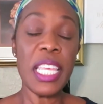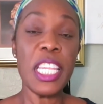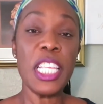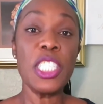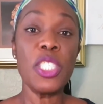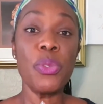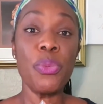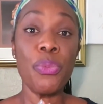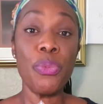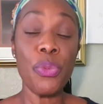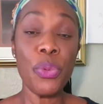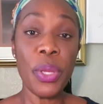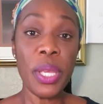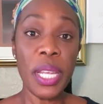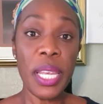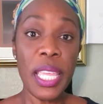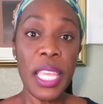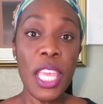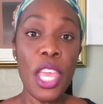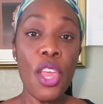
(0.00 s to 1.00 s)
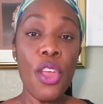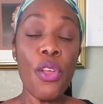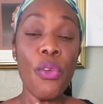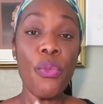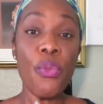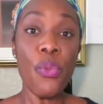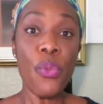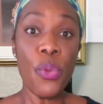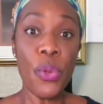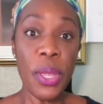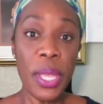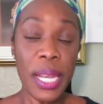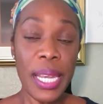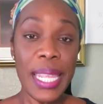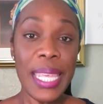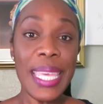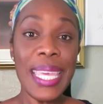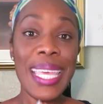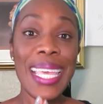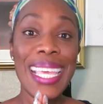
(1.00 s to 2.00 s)
and it's really
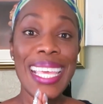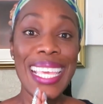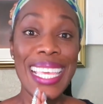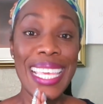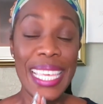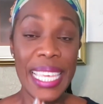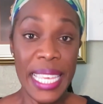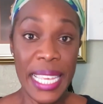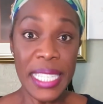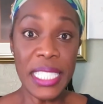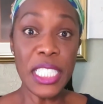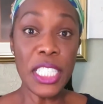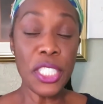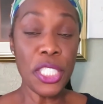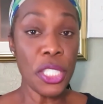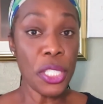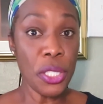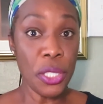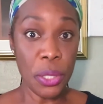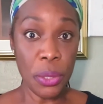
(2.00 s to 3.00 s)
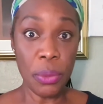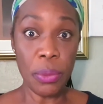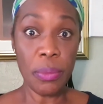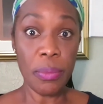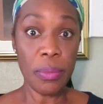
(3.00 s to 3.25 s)
easy to do.